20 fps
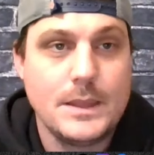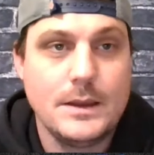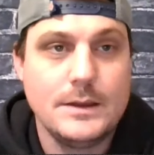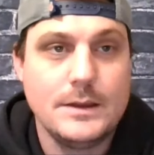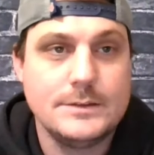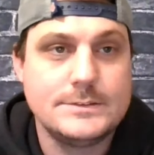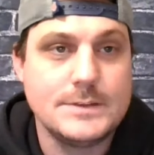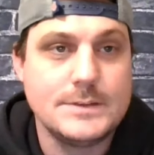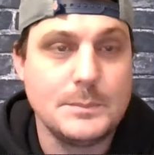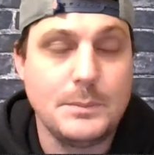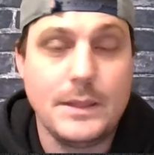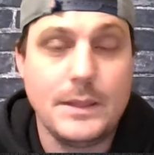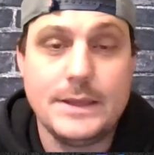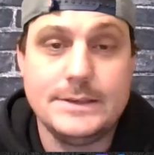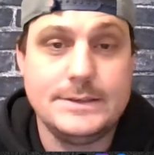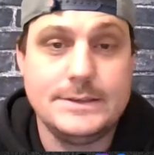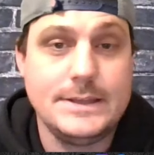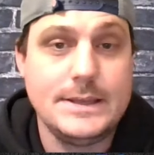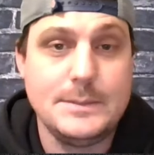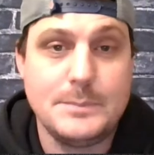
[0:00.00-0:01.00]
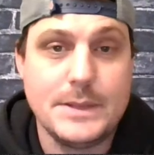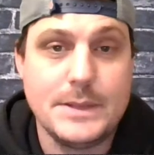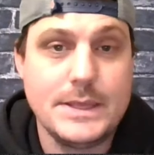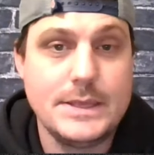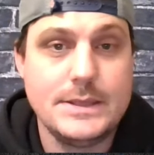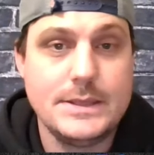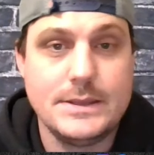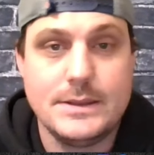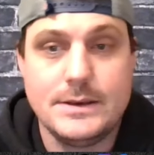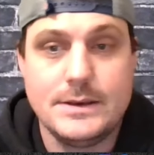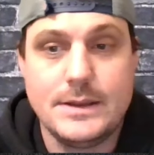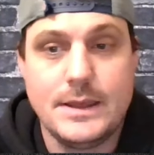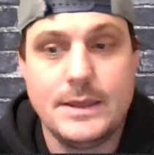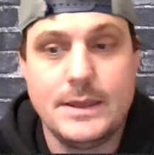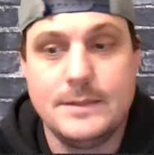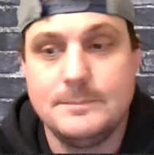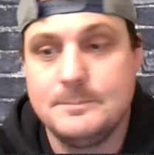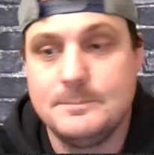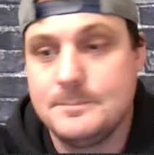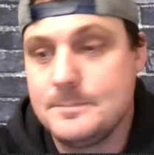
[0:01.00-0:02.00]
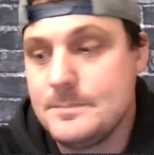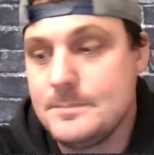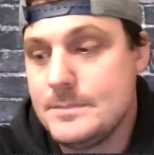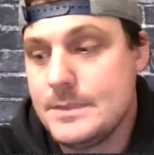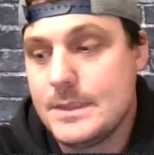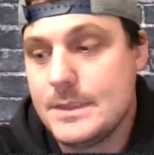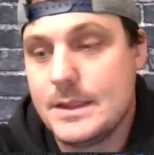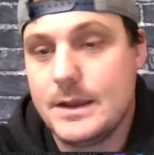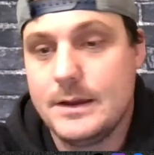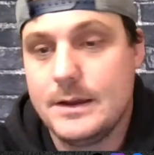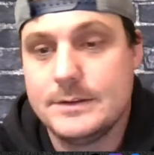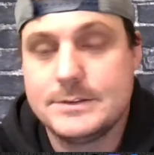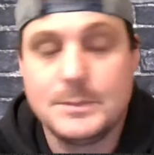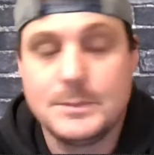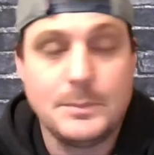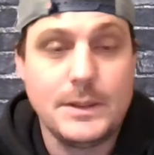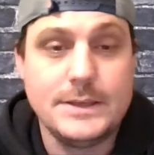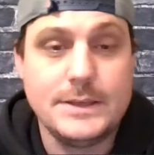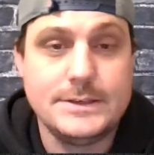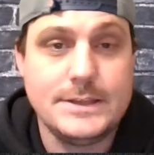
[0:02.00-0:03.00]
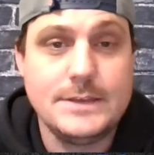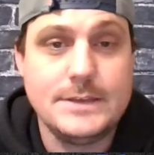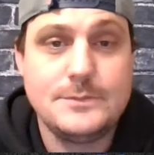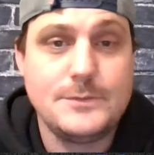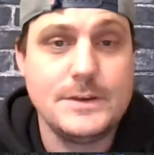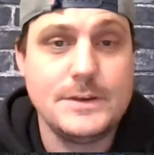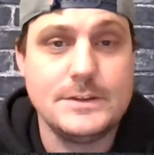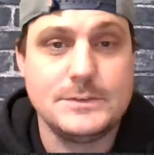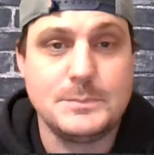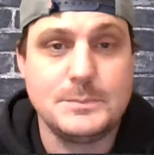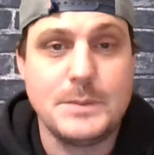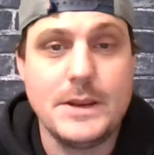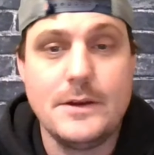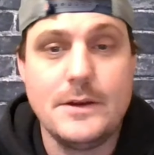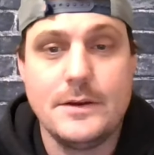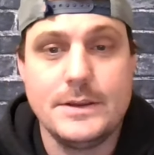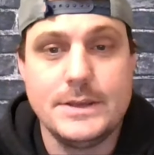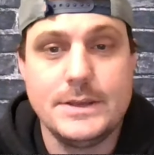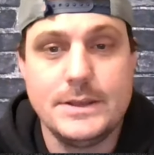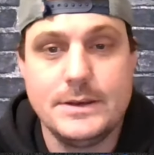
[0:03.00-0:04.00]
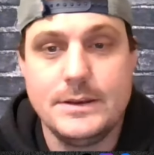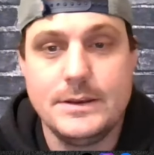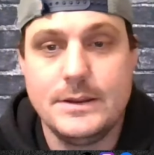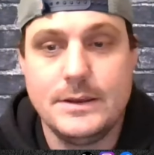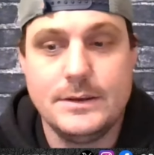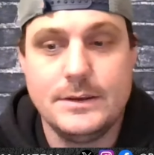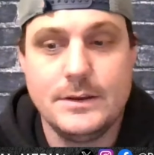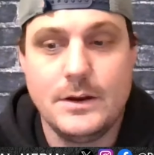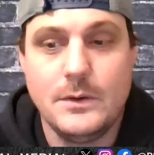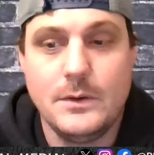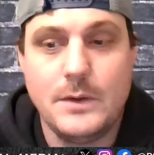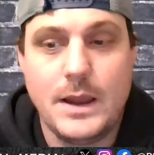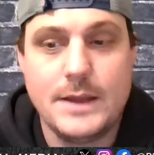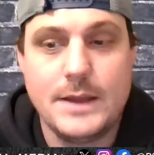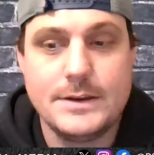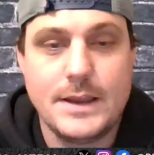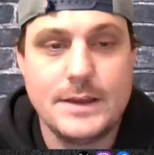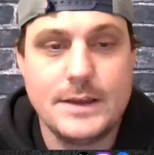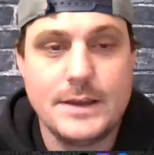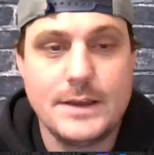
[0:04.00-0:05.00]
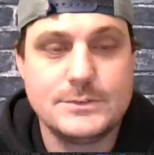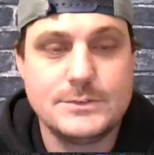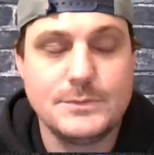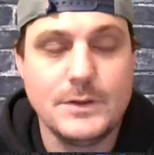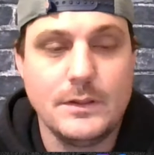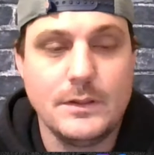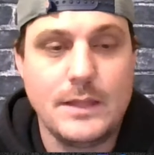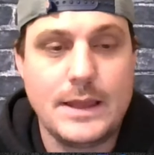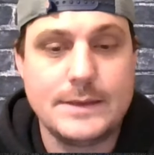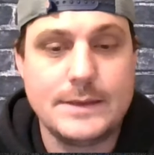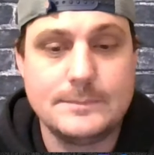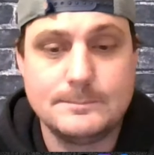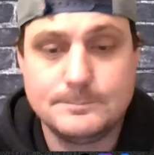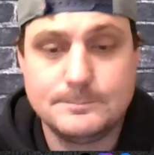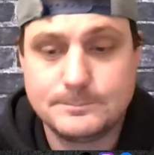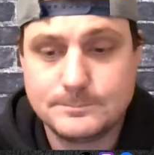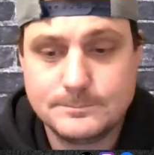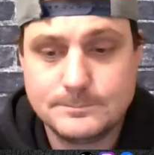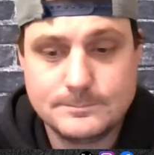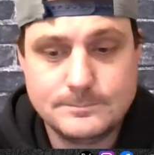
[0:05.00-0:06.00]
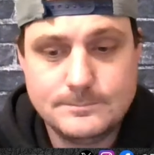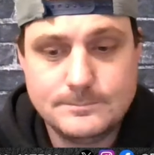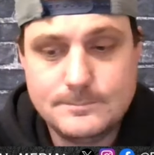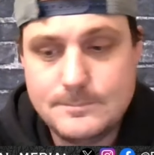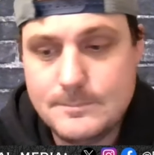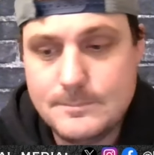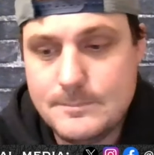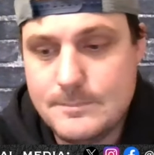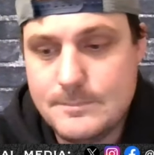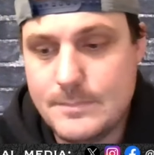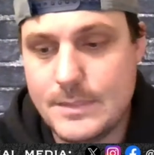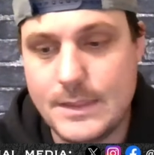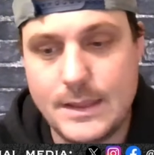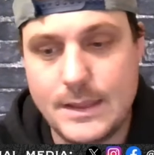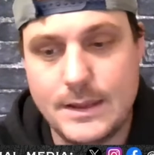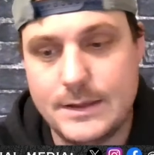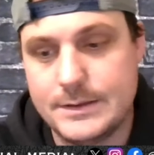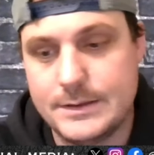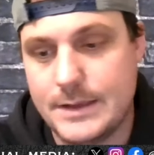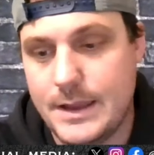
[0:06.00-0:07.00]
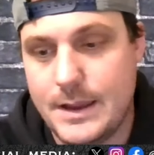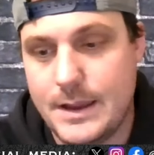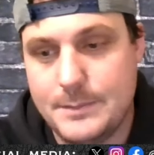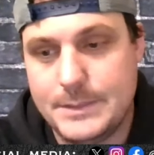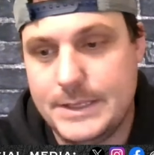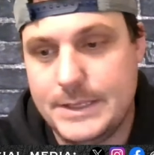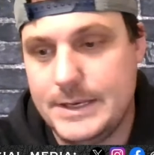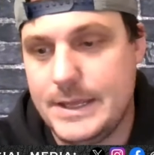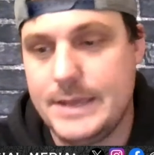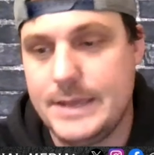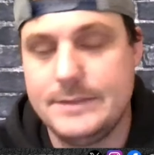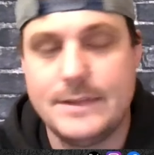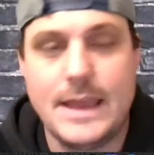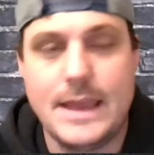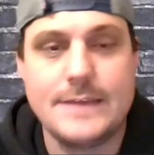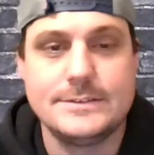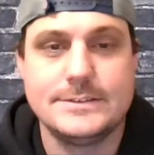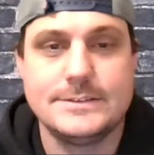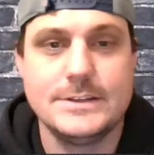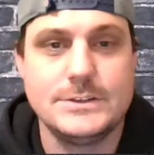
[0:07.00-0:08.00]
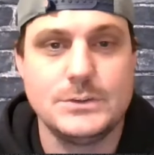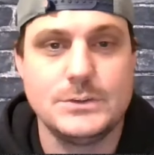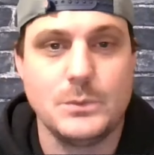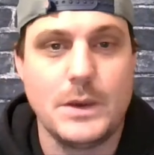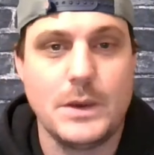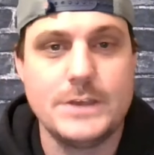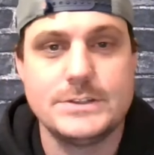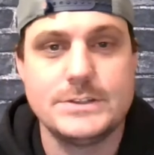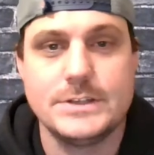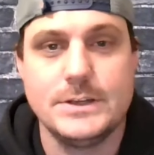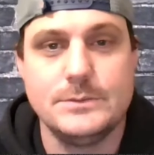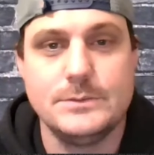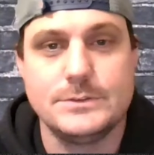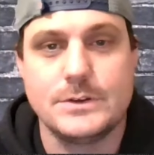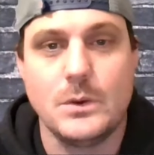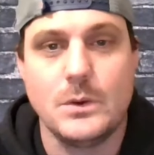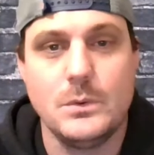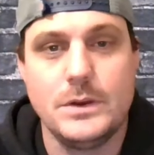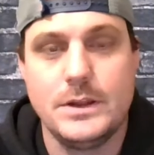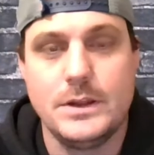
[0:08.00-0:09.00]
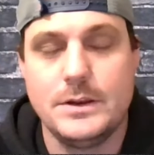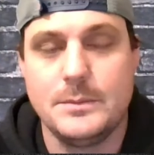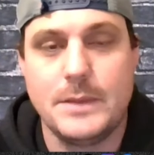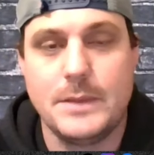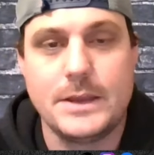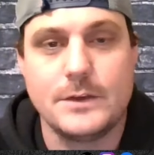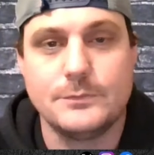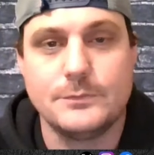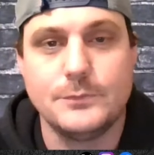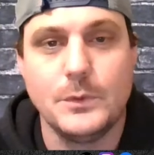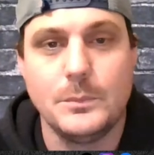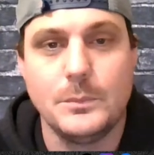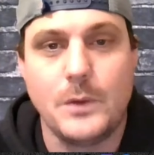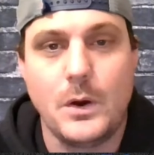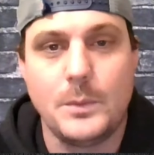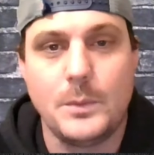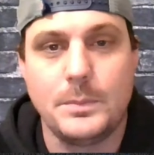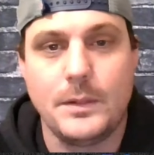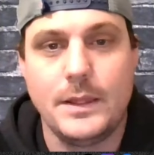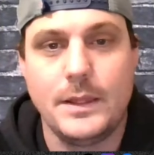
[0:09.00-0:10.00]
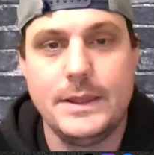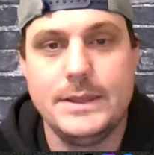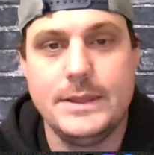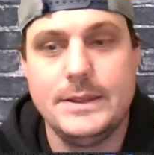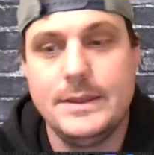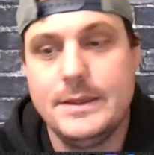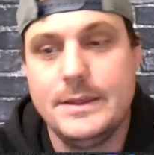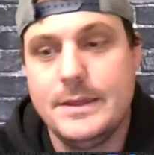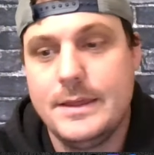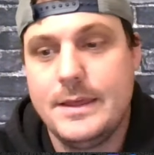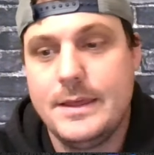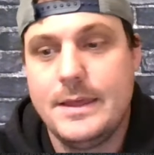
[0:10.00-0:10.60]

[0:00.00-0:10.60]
uh, to play DB and and uh, to play defense. Period. You know, I, I just feel like, I mean, in that situation, he was going in to make a football play,